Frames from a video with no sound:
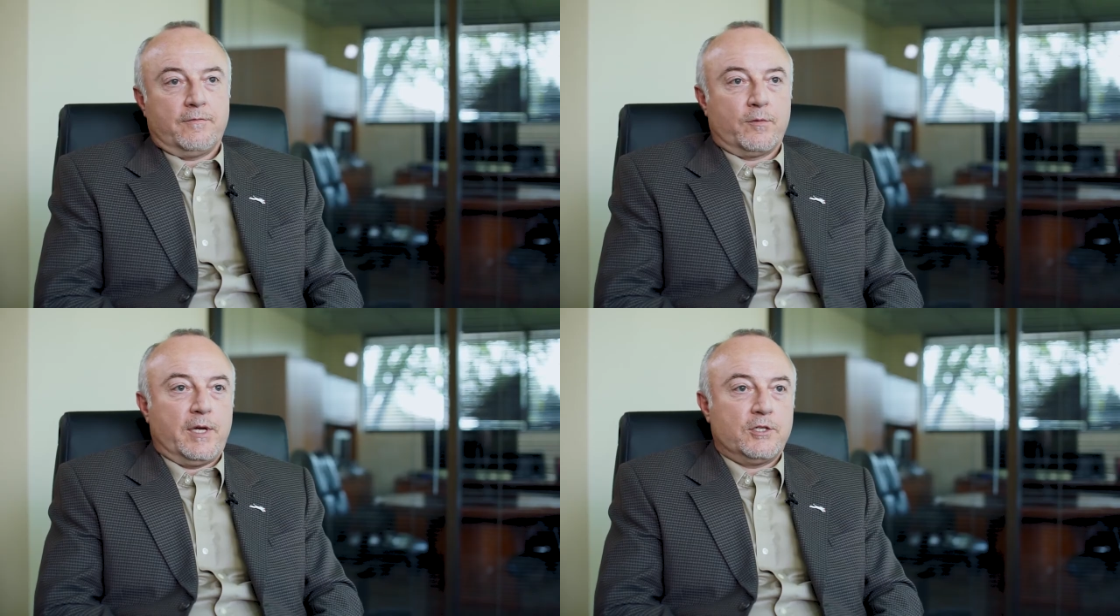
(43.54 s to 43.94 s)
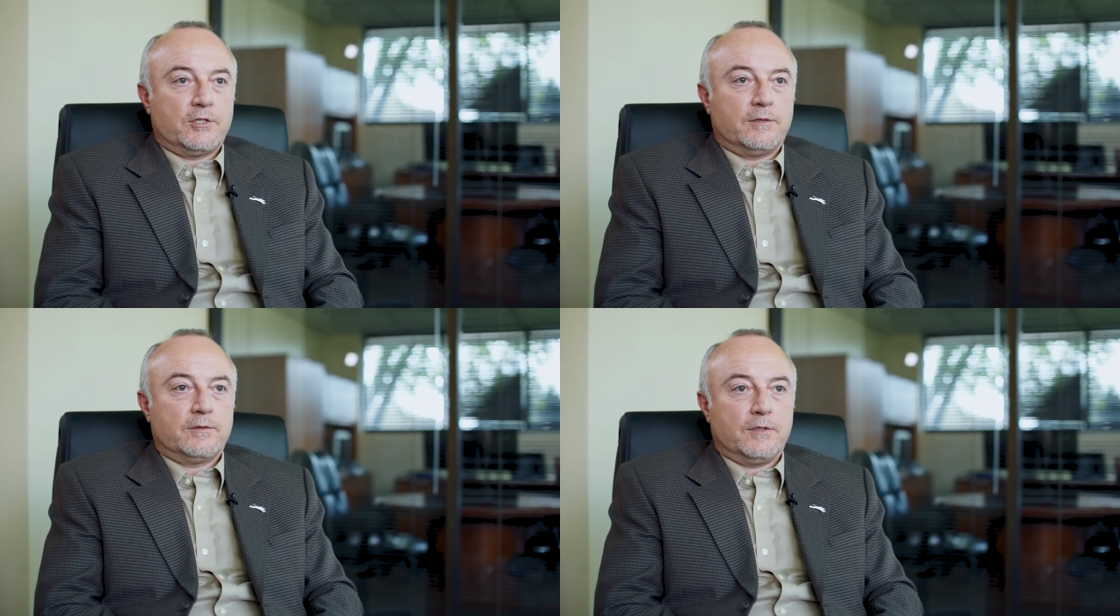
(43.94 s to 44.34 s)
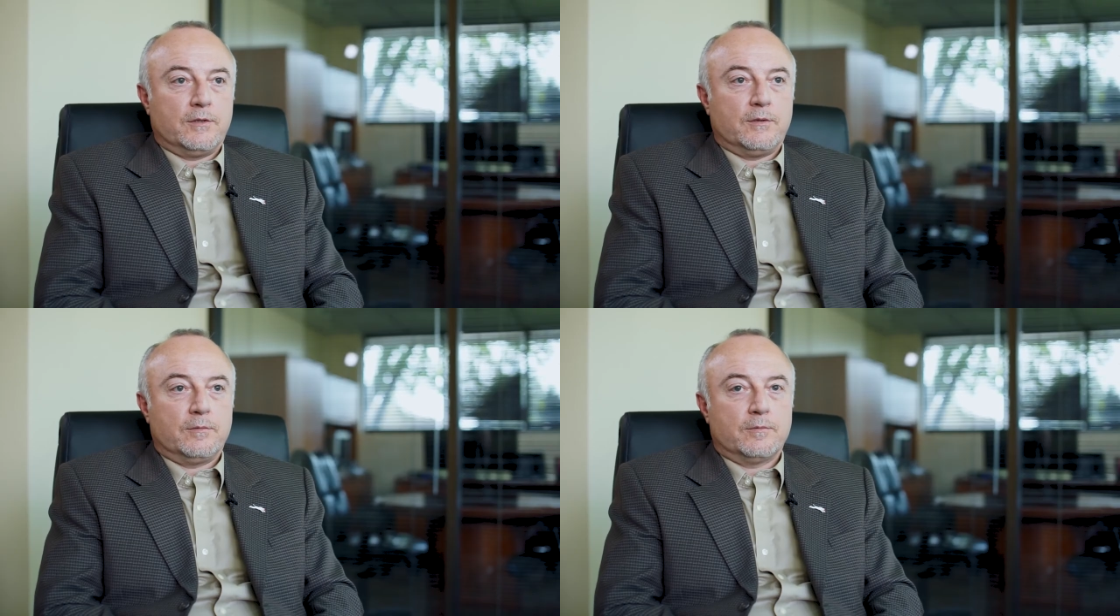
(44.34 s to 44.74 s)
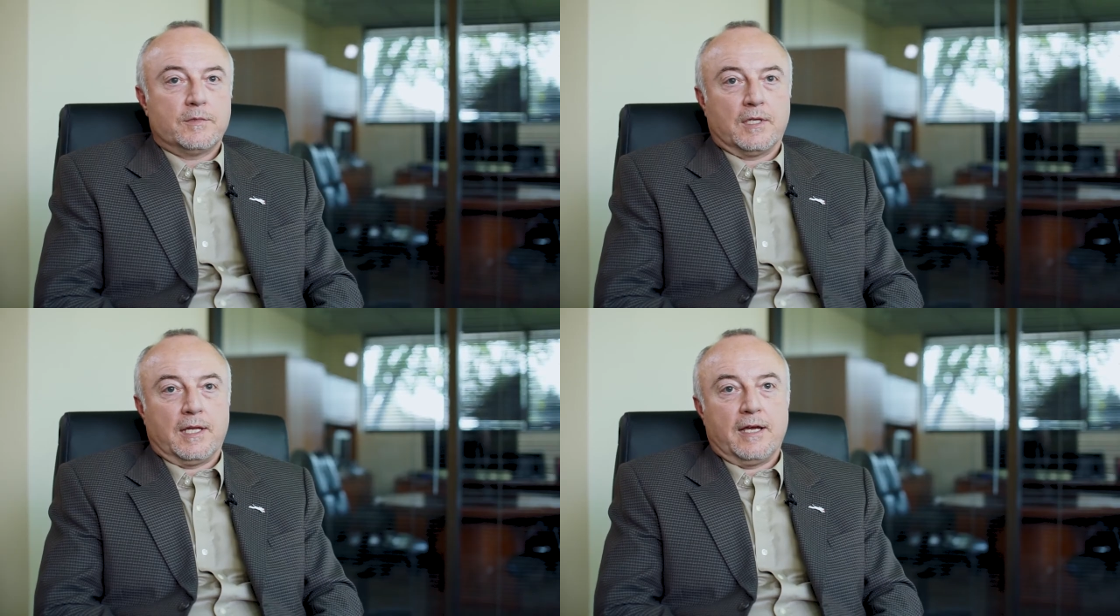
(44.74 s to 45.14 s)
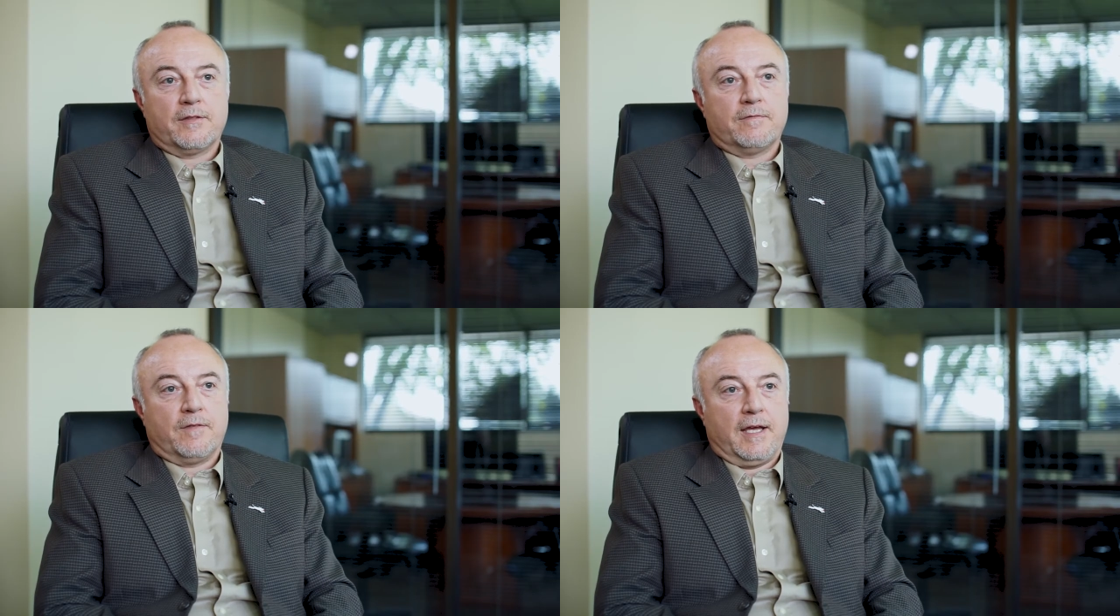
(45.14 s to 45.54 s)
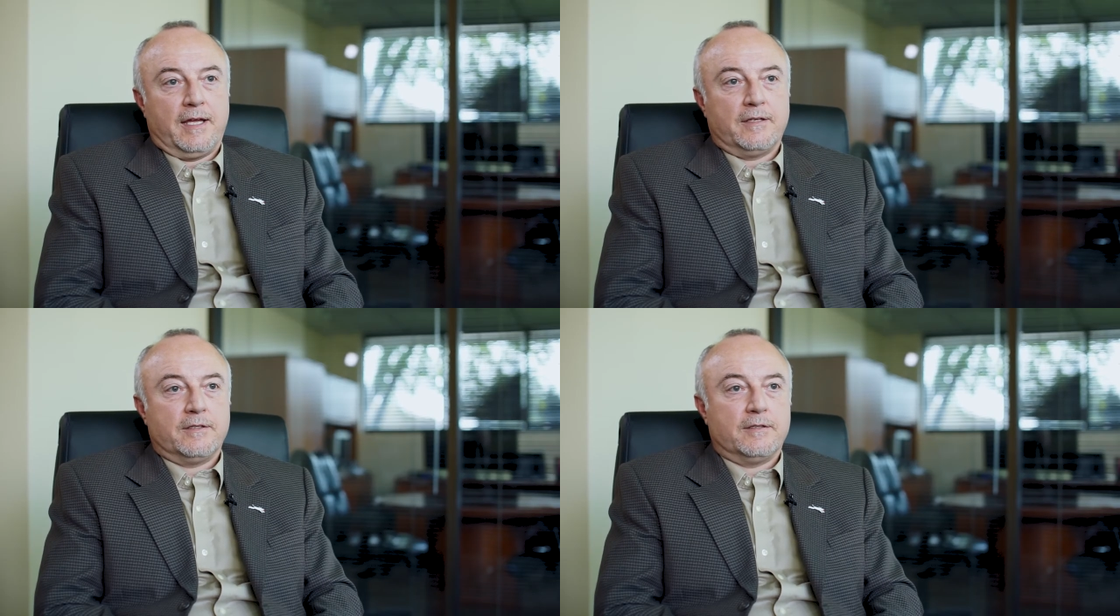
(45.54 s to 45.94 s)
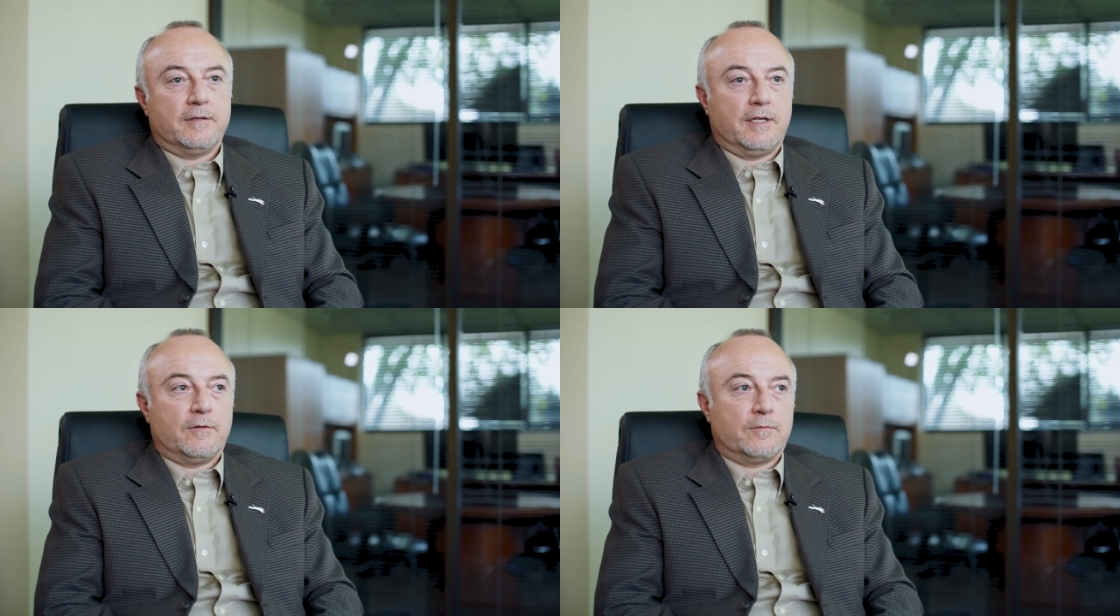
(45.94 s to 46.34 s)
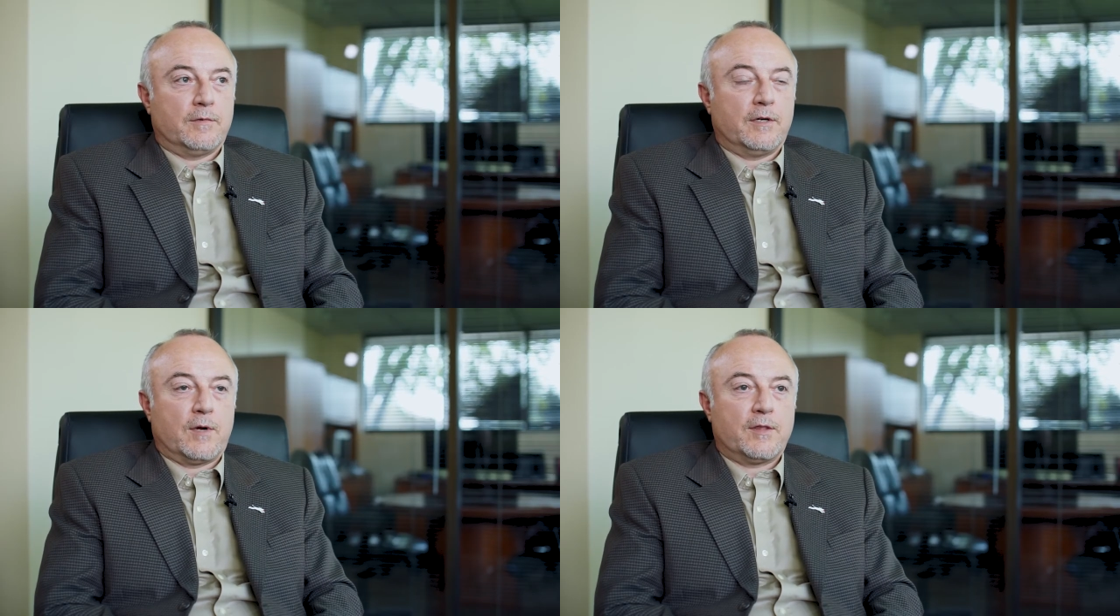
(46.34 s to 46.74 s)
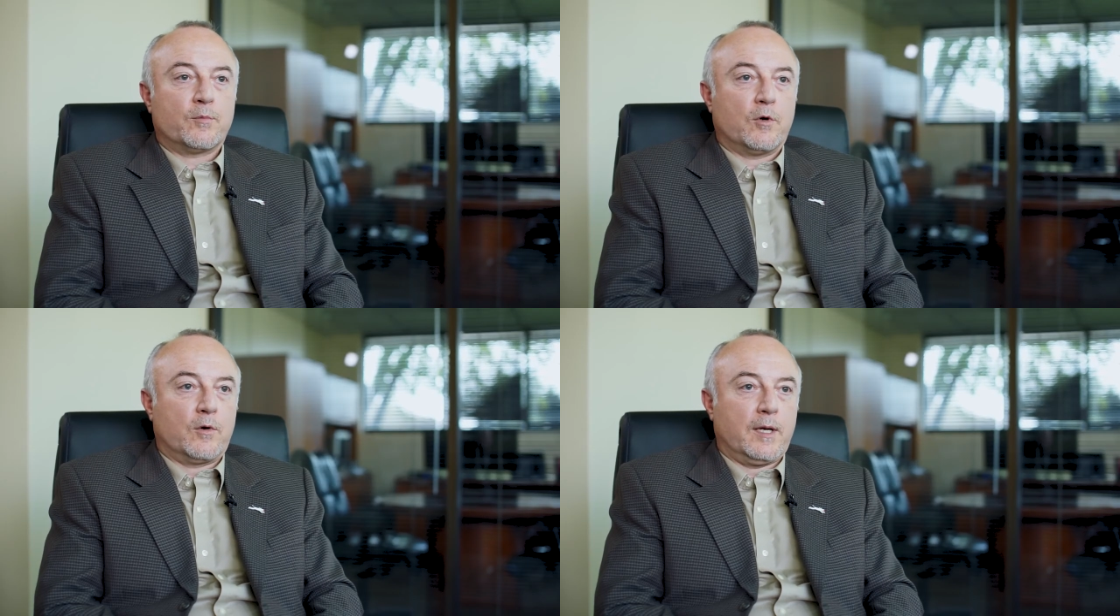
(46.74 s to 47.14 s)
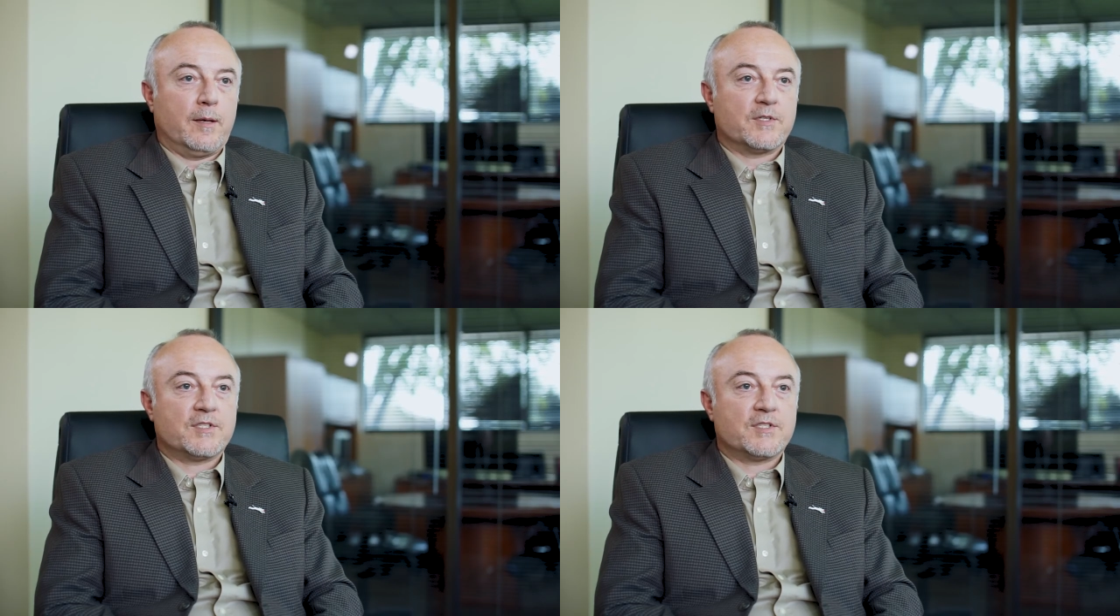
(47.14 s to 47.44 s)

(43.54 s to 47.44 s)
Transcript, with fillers: information to, to lay out the flat and, and, and write the program,